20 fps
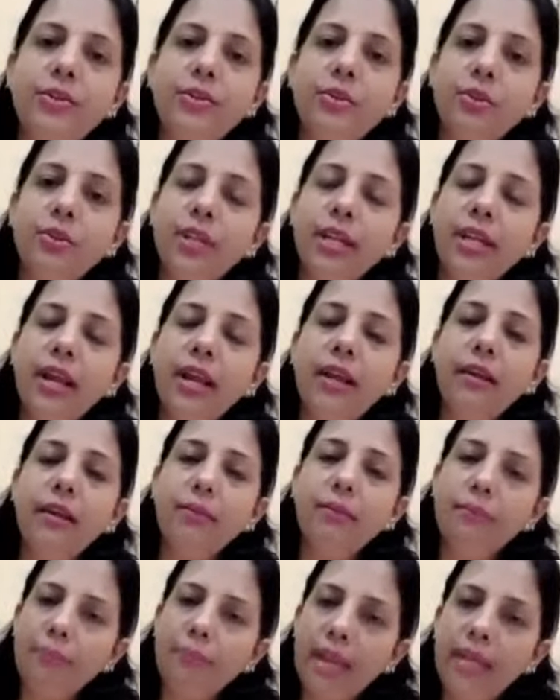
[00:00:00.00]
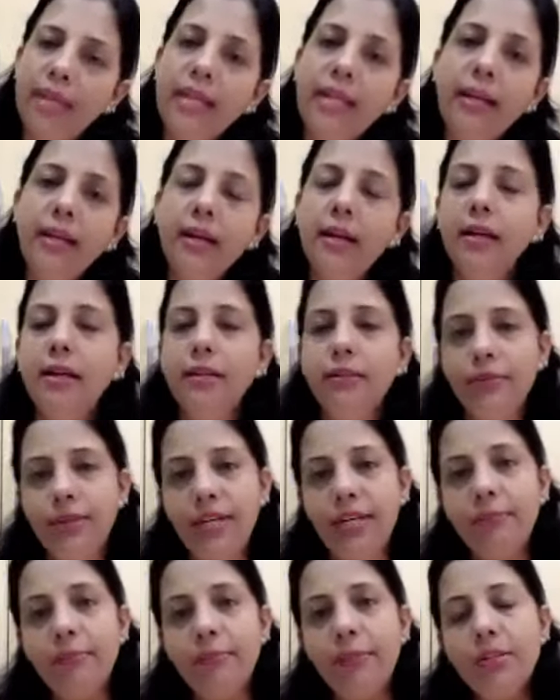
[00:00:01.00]
So there are many
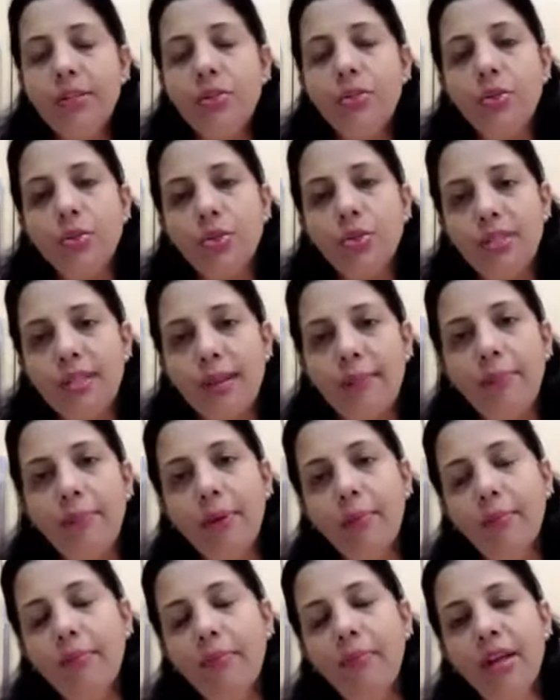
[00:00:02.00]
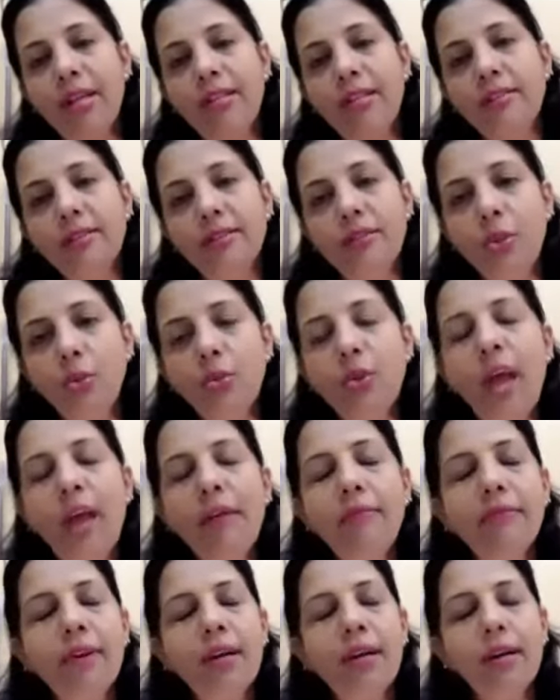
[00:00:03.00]
treatments to step up once you
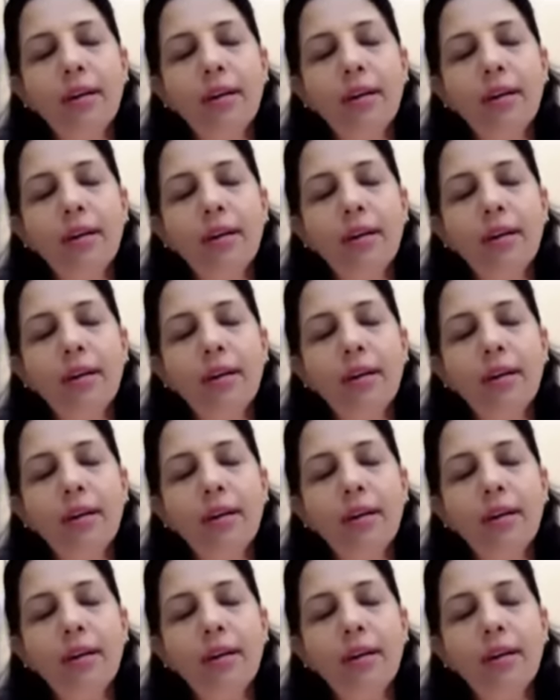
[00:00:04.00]
have